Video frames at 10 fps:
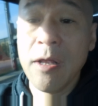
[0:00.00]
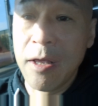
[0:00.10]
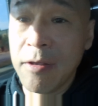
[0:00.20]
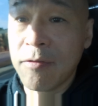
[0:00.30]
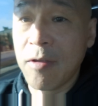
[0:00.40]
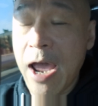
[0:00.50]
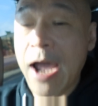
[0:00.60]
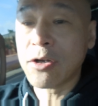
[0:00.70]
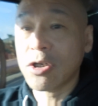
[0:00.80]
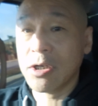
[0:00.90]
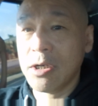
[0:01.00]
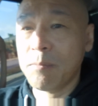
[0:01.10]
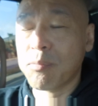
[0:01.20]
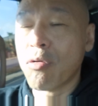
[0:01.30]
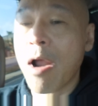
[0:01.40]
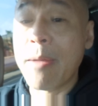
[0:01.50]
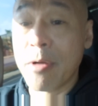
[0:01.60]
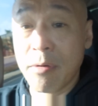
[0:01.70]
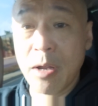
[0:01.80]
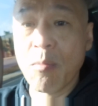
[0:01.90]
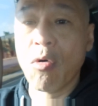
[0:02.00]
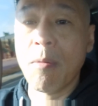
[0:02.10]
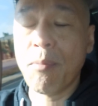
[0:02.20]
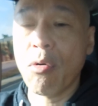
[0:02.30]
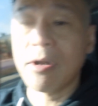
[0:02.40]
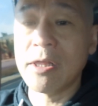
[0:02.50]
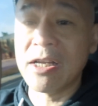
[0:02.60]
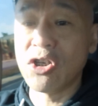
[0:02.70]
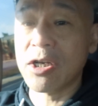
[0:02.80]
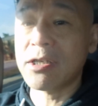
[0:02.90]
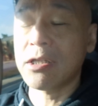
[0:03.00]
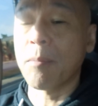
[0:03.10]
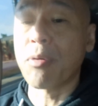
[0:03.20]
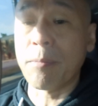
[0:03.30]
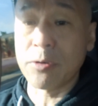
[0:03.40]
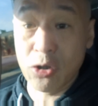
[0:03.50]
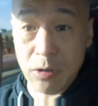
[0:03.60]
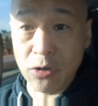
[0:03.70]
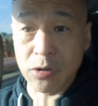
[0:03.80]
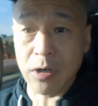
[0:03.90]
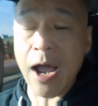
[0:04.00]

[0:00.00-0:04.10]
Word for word: is actually primary and more important than just the proper structure.